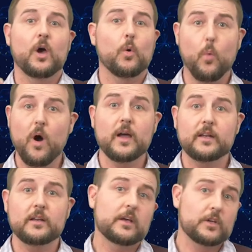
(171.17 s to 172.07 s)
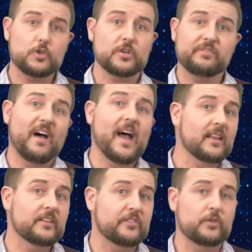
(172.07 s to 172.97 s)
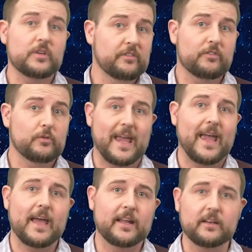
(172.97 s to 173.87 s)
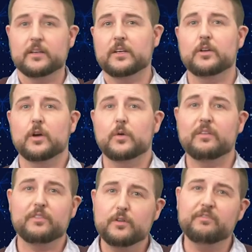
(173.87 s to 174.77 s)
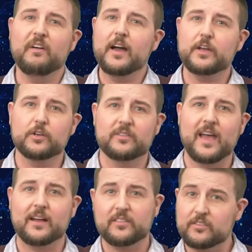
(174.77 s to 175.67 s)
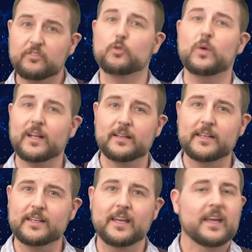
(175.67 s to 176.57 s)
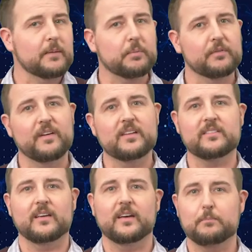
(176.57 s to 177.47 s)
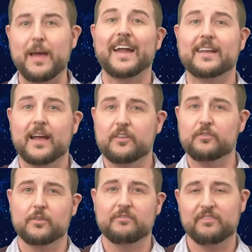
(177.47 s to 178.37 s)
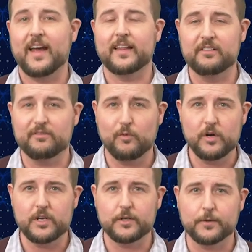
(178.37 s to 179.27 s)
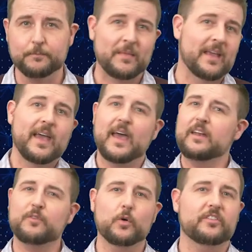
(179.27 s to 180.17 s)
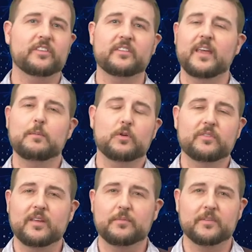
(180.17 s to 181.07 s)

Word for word: one, you should file as soon as you can. You know, if you file your taxes quickly, it prevents uh, bad guys from filing for you. And of course, the same old tips